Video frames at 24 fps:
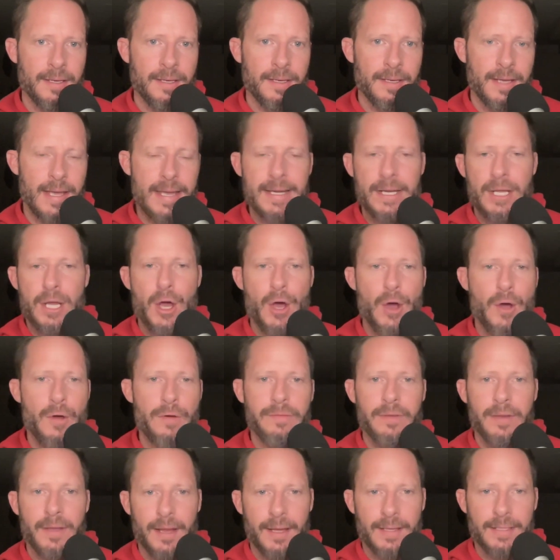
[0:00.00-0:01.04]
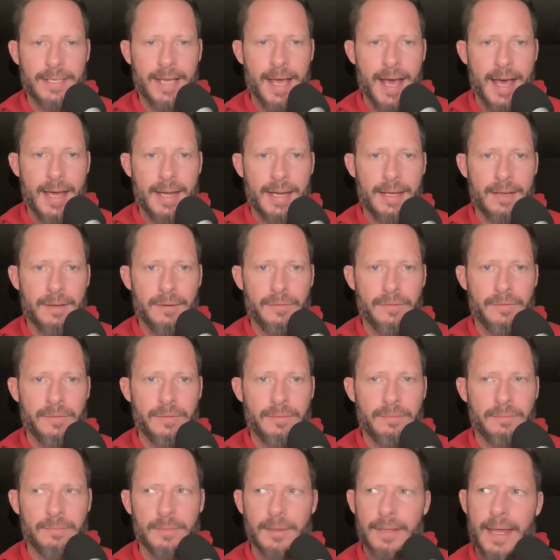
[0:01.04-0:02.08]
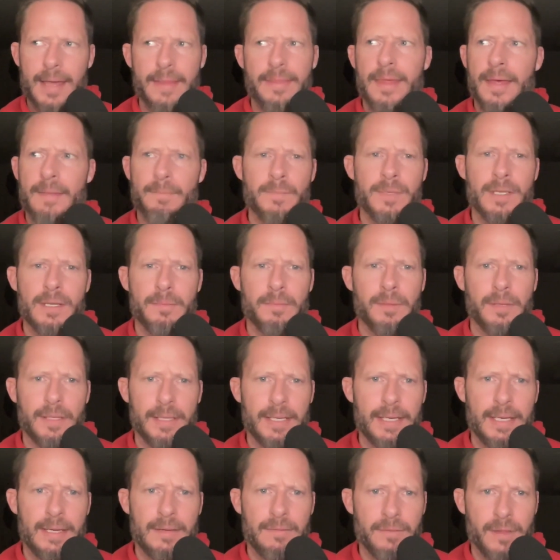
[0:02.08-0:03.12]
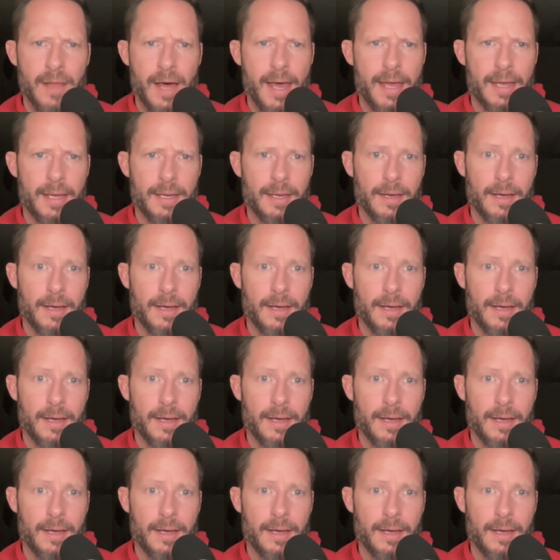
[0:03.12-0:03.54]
and COVID has kind of led them to believe like,